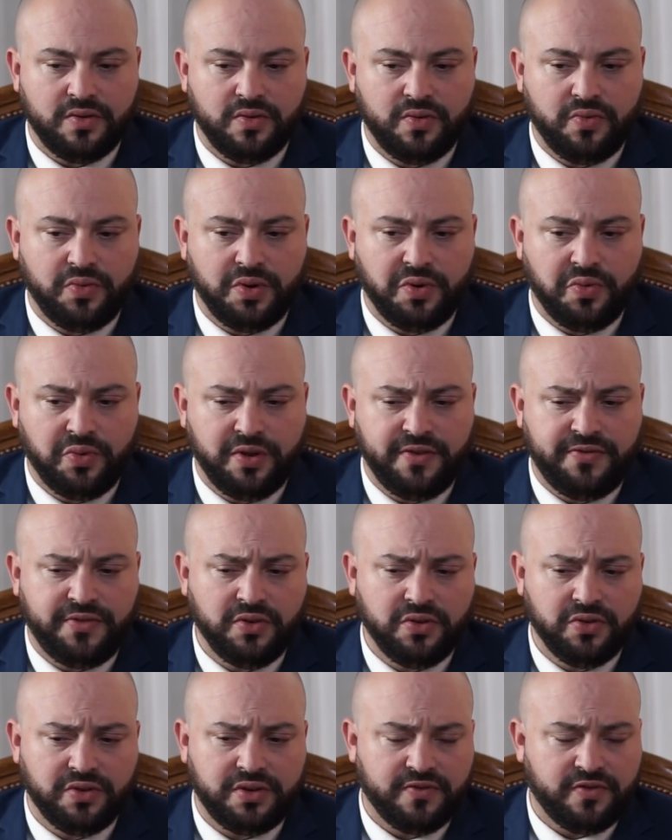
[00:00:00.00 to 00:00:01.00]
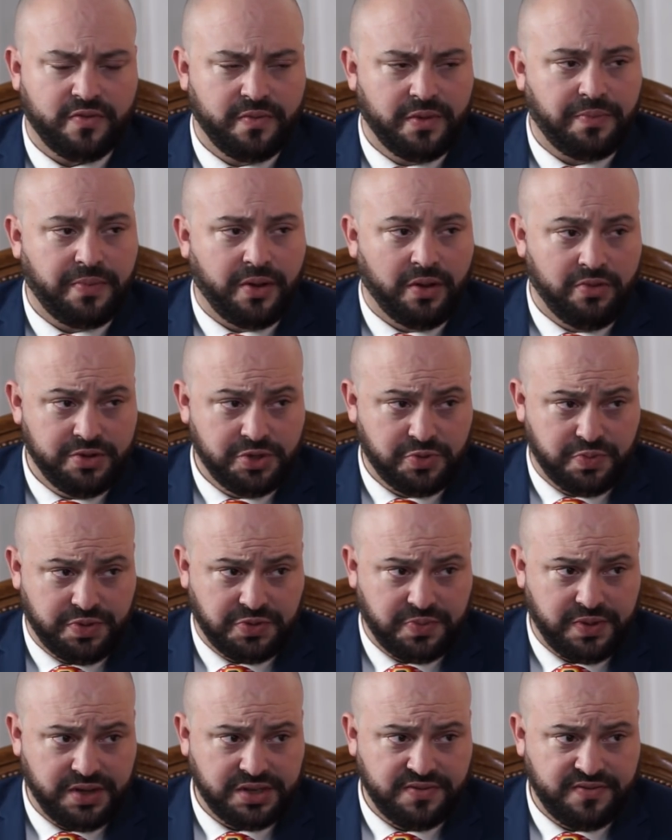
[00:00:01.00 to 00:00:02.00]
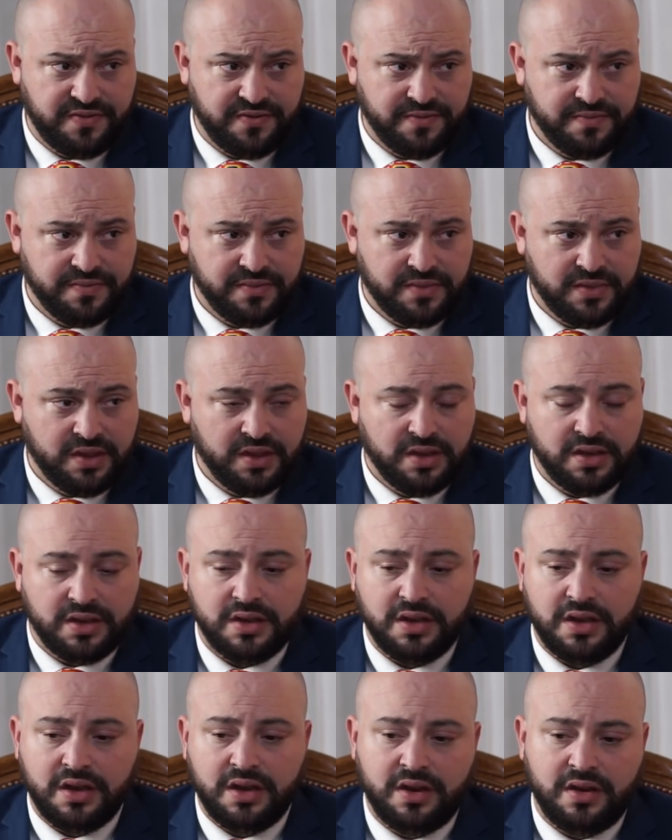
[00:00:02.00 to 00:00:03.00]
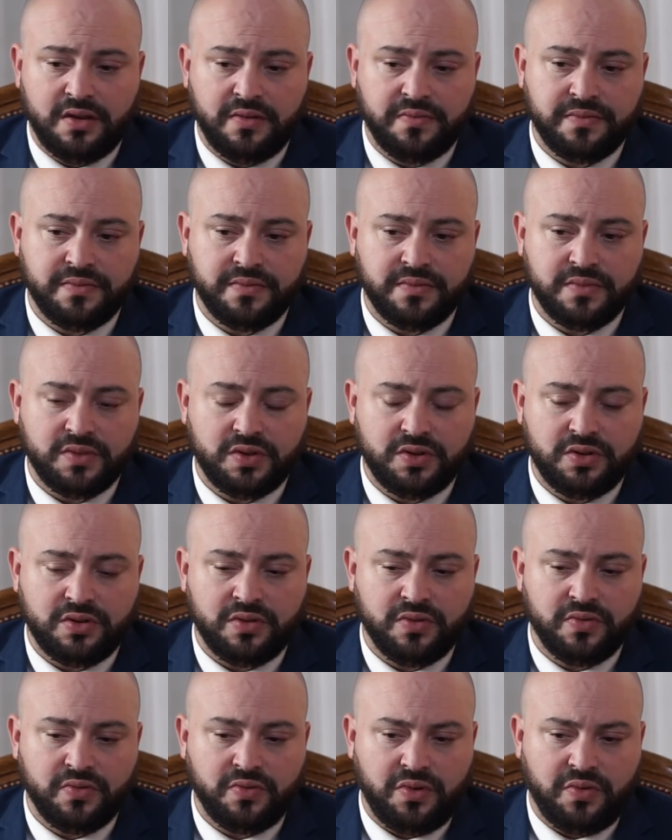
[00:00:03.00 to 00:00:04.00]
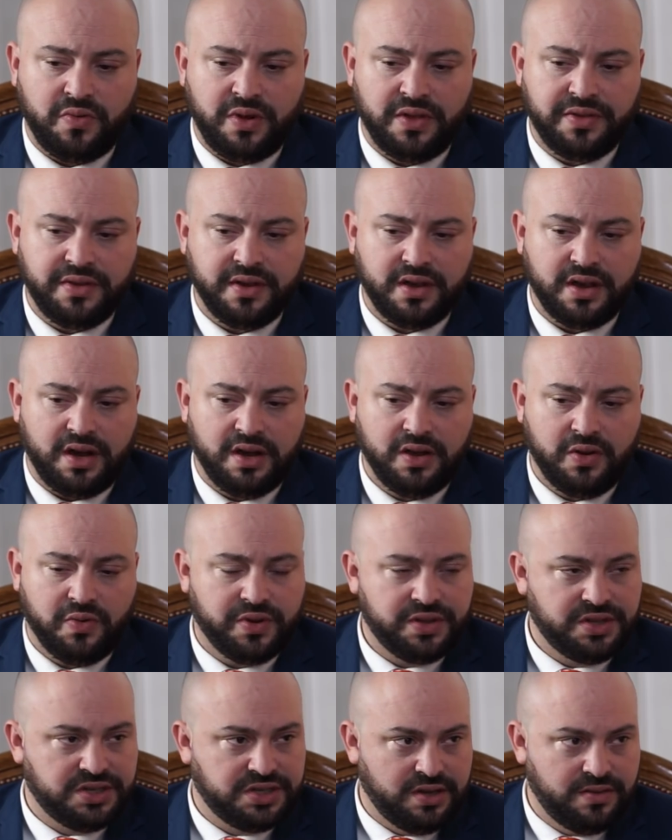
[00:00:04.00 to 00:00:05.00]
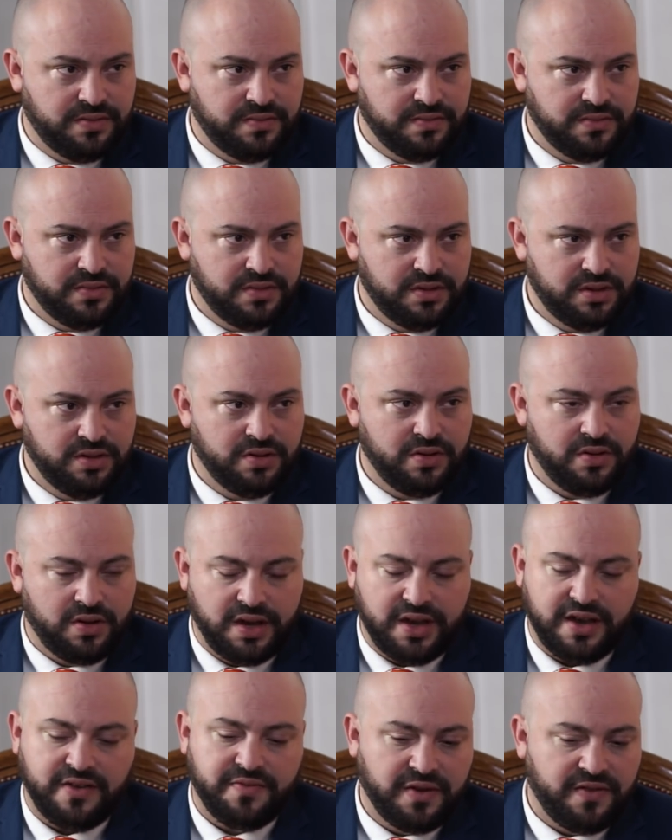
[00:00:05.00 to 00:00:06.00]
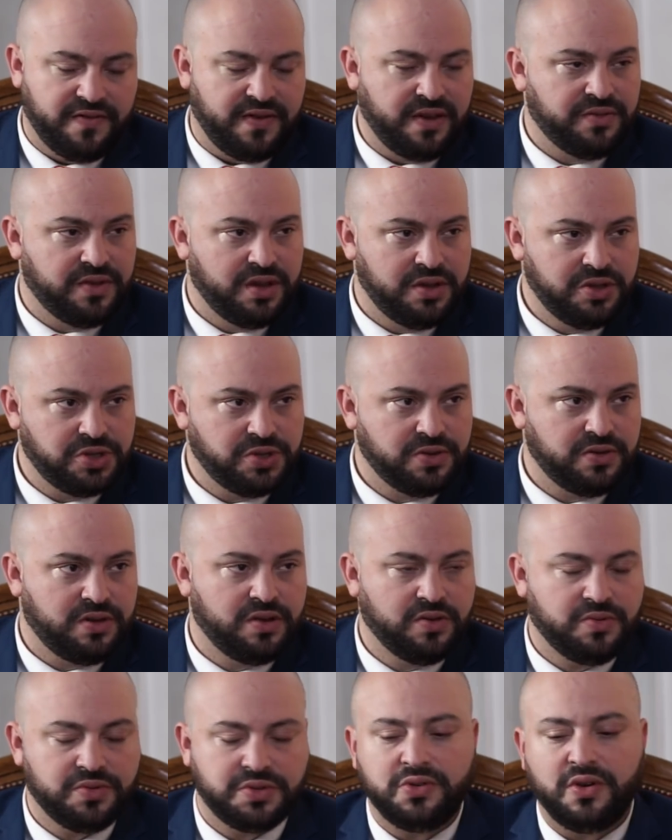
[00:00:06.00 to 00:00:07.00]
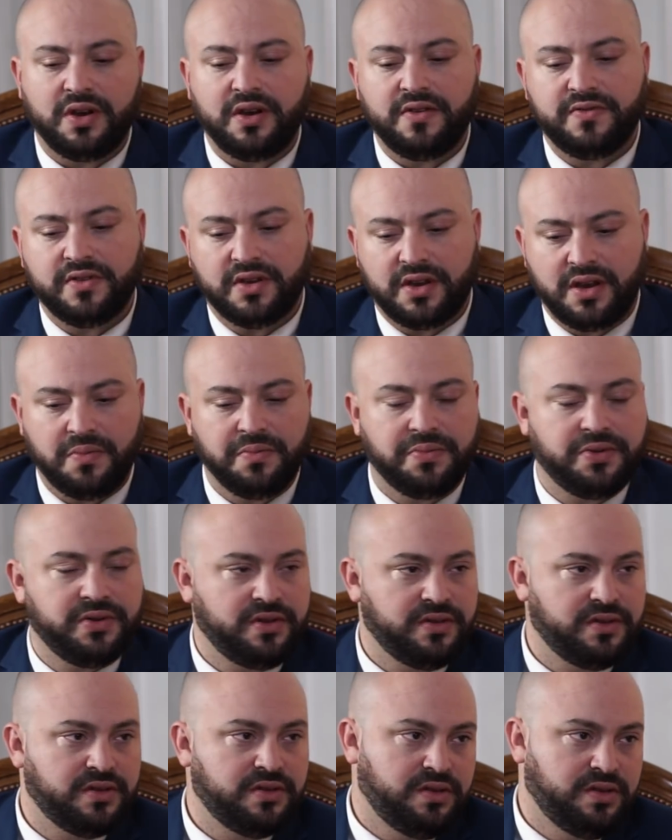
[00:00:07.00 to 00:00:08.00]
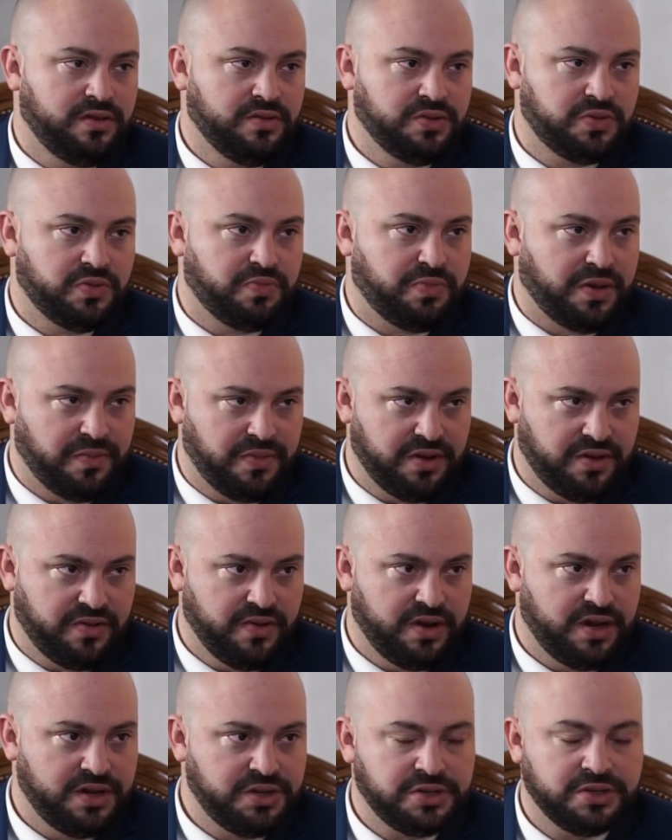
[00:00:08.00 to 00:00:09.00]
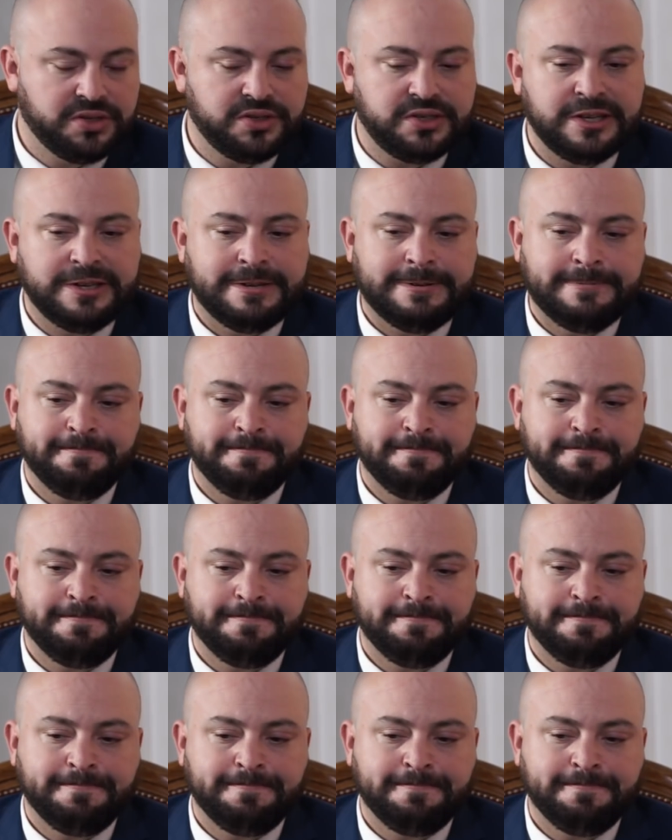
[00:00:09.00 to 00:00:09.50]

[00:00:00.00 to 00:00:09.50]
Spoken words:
If you're looking from a Polish perspective, one thing I always say, I have my foundation, I also have a company that deals with public relations,